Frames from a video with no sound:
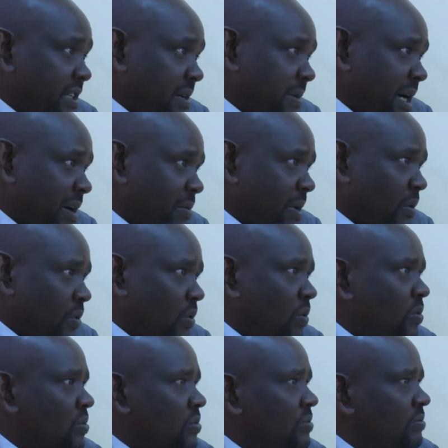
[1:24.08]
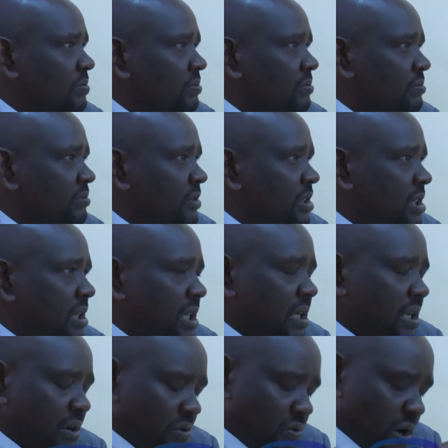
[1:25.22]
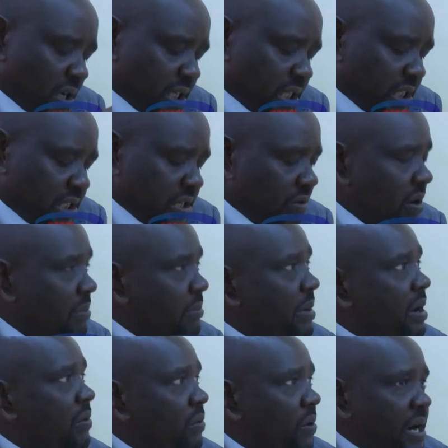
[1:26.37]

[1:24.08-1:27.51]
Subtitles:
Veta makao makuu kuhakikisha kwamba